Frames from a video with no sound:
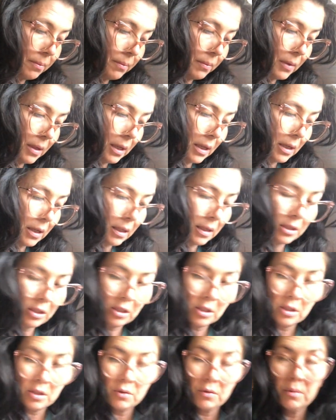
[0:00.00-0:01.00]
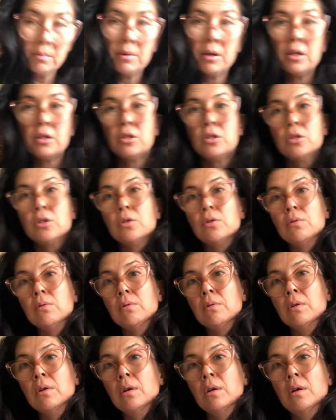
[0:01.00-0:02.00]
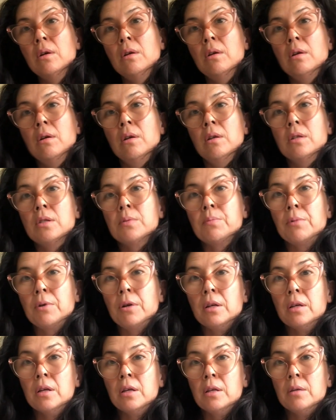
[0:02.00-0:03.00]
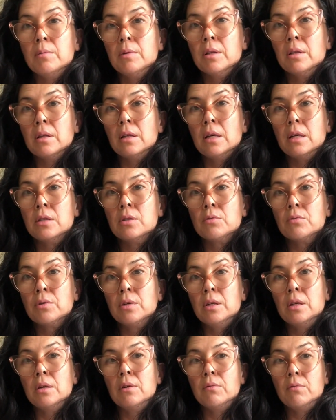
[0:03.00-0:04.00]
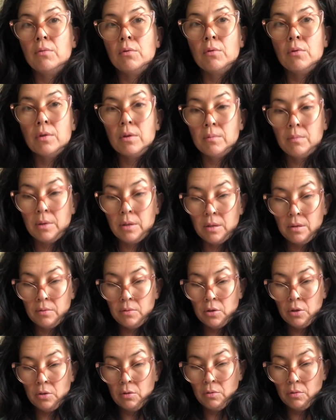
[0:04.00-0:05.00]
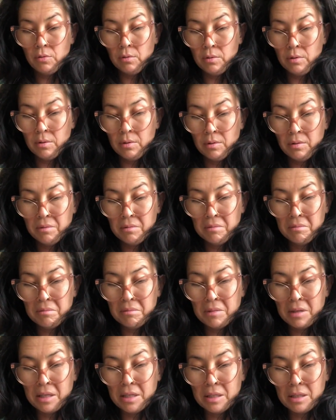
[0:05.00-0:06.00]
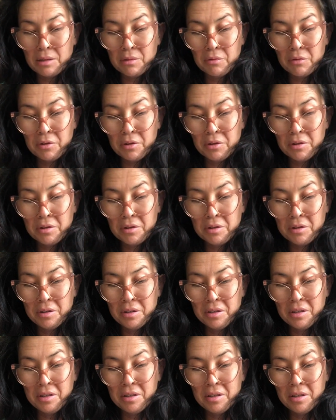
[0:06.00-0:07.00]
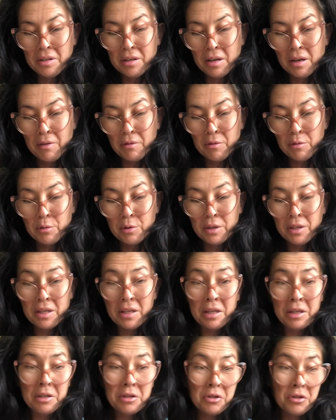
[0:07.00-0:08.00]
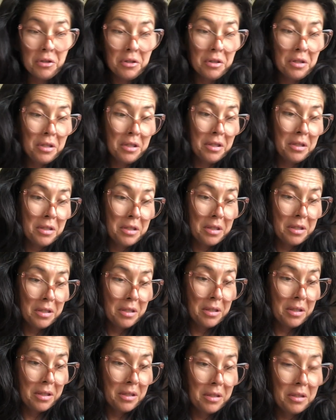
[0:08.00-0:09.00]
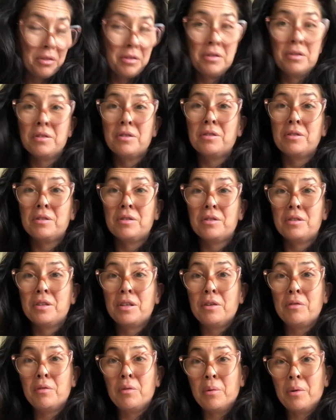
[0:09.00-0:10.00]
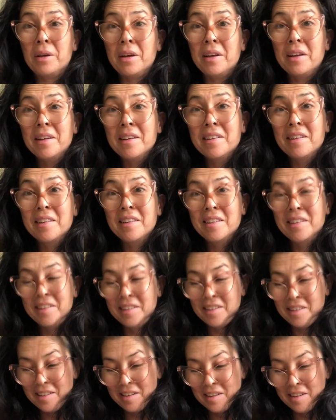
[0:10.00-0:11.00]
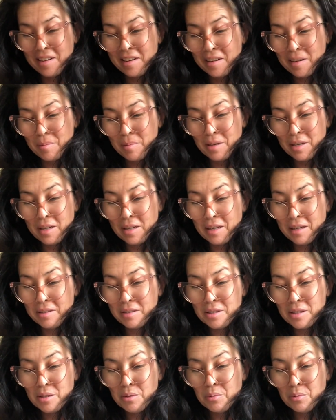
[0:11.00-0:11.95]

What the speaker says: Yeah, and just to remind you, it's probably going to be the last reading for the month of June. Thanks for everyone that entered the giveaway. I'm going to announce the